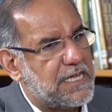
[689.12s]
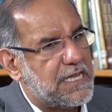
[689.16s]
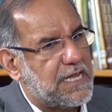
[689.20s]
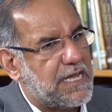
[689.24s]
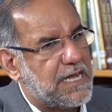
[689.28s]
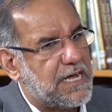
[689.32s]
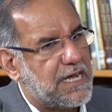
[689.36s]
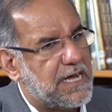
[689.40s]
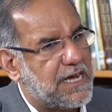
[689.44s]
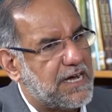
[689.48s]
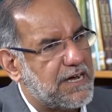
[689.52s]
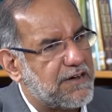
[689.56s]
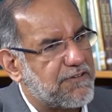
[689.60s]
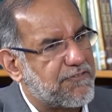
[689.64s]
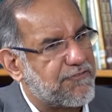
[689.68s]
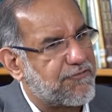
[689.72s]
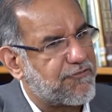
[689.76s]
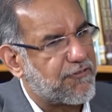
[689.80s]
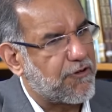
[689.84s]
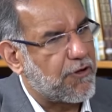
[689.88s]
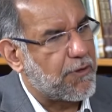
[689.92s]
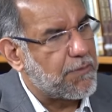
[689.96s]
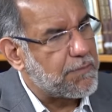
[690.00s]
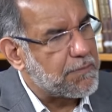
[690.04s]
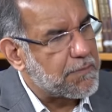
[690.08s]

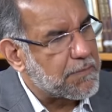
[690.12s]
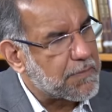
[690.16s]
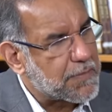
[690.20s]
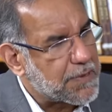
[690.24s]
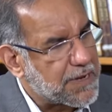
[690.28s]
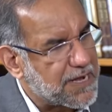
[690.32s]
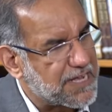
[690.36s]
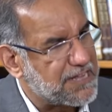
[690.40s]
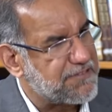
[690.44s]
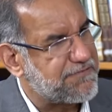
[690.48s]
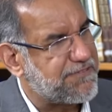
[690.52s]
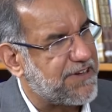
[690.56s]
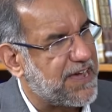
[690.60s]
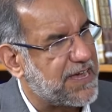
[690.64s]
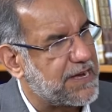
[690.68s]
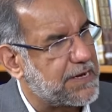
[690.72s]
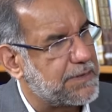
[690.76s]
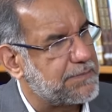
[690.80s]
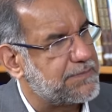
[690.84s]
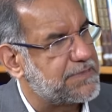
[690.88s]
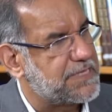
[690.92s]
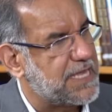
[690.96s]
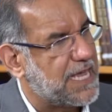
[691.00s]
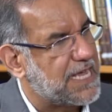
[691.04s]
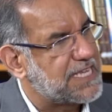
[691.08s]
from Gulf
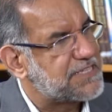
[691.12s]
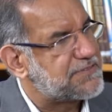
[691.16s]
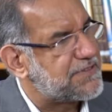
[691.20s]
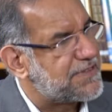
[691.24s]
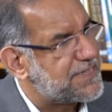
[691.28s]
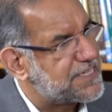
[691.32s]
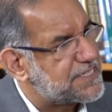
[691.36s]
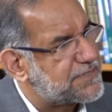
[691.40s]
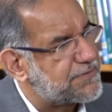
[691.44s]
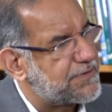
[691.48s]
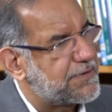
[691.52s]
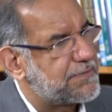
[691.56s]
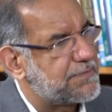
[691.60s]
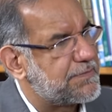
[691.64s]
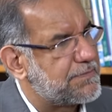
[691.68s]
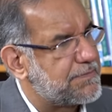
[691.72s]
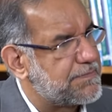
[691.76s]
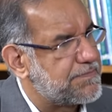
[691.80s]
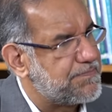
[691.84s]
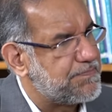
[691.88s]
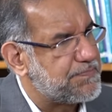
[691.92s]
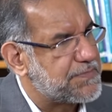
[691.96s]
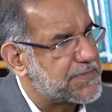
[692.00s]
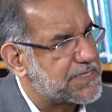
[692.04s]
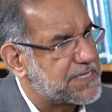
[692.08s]
Arabs as well as from
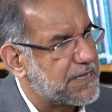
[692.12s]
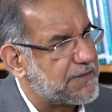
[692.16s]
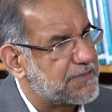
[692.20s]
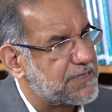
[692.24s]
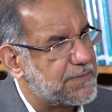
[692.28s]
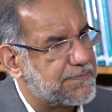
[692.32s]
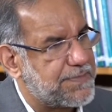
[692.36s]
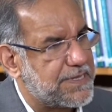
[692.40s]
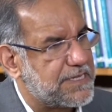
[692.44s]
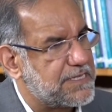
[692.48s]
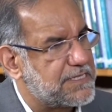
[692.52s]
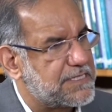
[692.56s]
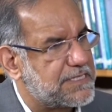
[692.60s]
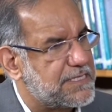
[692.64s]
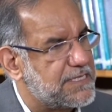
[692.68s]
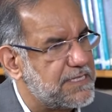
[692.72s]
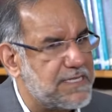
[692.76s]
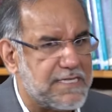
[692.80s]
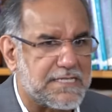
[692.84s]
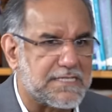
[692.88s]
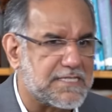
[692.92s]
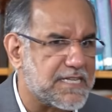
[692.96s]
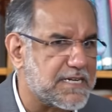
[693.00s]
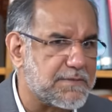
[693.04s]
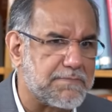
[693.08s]
some of the
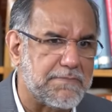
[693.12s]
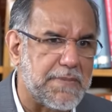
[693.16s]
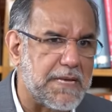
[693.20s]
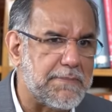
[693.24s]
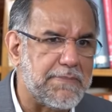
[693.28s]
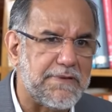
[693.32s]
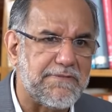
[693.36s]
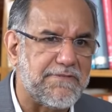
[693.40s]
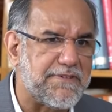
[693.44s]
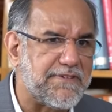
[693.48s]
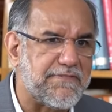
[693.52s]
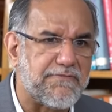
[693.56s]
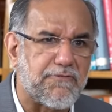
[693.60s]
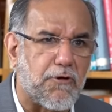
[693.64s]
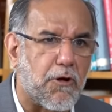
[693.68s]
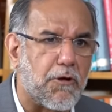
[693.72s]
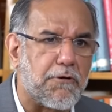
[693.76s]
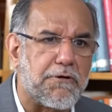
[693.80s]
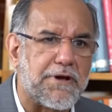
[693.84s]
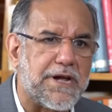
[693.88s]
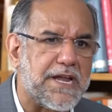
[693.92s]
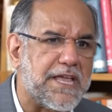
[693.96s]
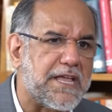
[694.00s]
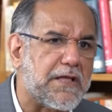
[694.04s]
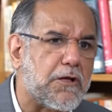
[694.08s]
Palestinians, that maybe we've
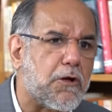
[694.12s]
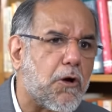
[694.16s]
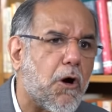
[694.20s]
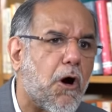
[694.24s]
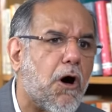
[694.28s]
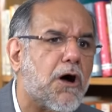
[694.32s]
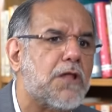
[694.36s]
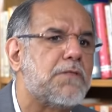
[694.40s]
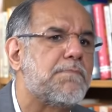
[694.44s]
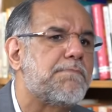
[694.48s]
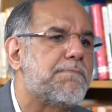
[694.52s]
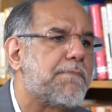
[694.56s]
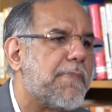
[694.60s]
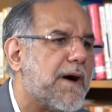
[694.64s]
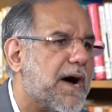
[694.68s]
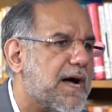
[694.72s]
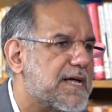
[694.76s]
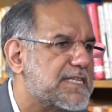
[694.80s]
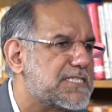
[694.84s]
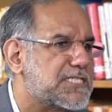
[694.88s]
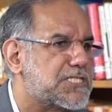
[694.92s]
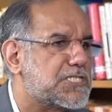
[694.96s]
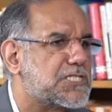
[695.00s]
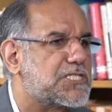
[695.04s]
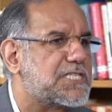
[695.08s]
already gone
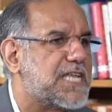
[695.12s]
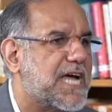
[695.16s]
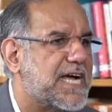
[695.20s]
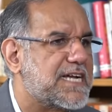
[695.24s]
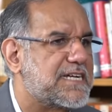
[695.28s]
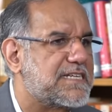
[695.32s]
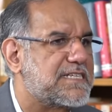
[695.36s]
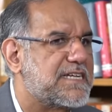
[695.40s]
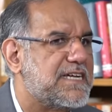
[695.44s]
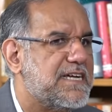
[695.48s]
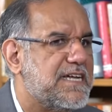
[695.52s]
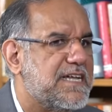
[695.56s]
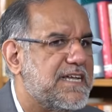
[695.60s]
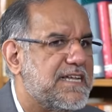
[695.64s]
past that